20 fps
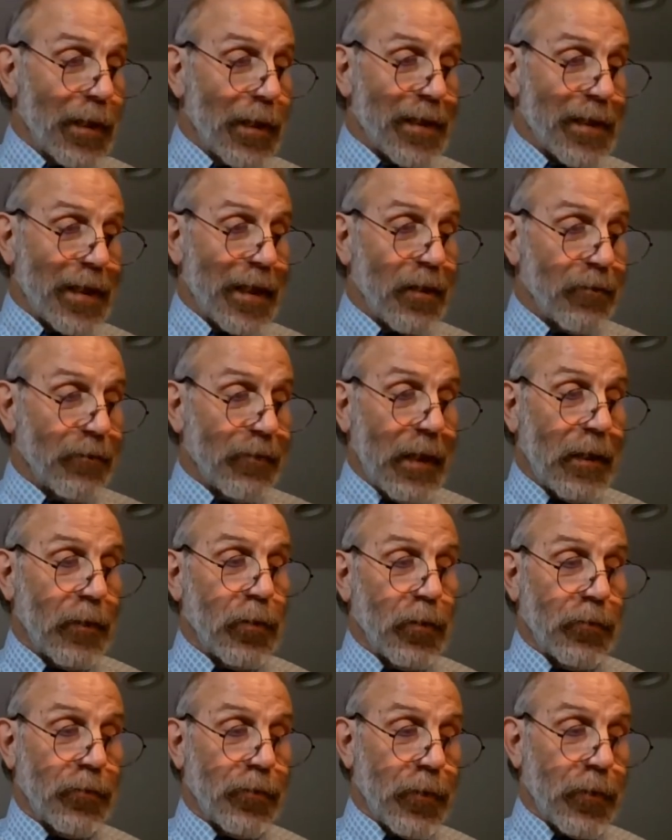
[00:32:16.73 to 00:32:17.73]
let's get a
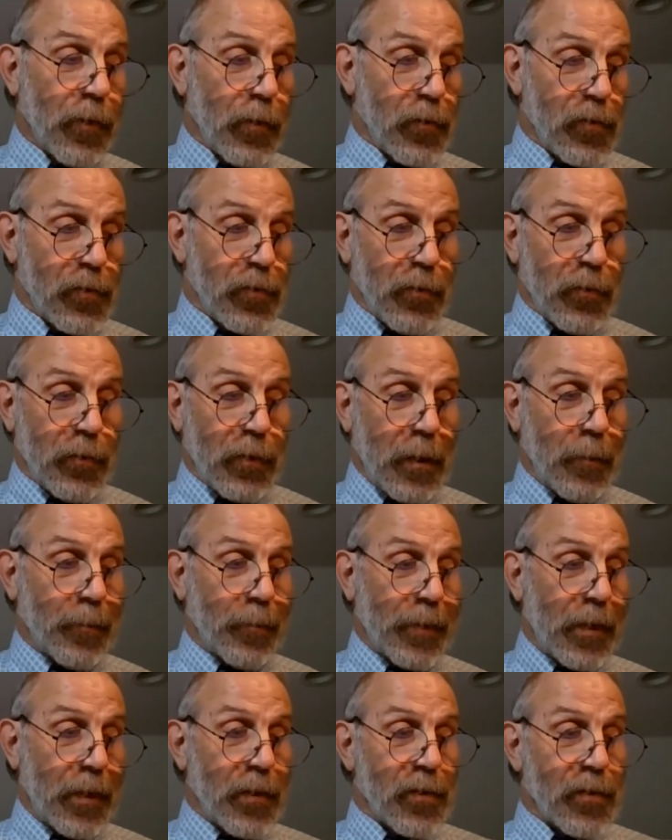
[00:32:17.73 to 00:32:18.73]
value for those two
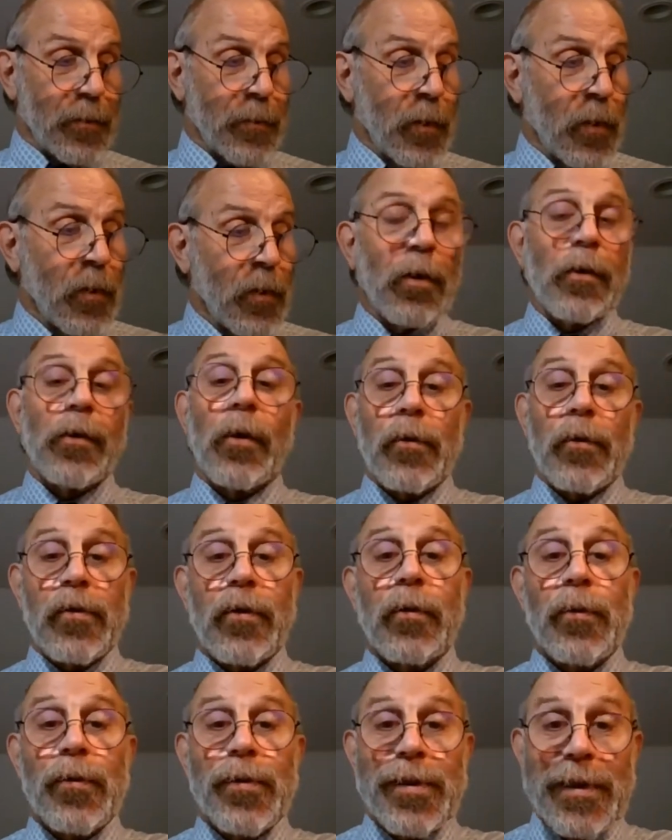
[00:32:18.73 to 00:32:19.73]
companies, or those
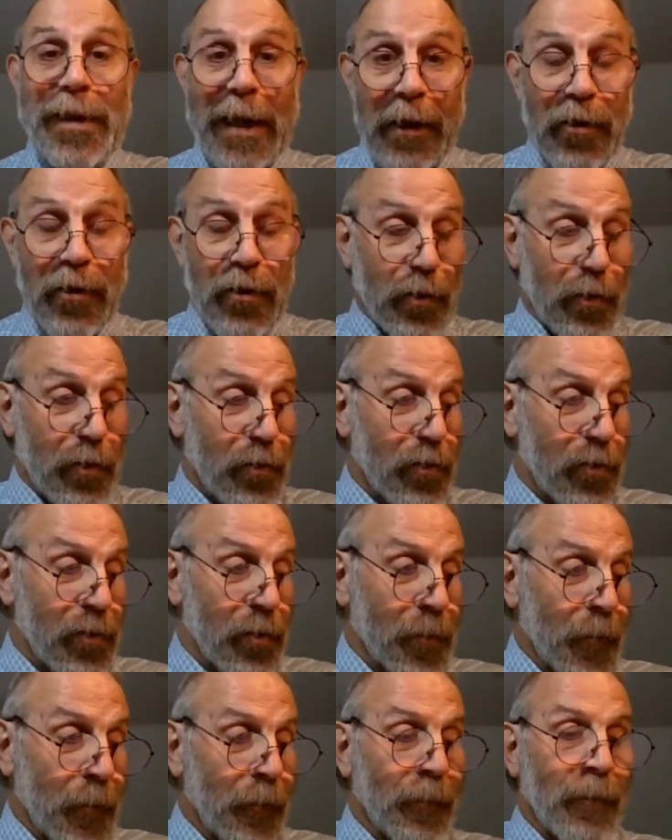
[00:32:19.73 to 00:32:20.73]
two sections.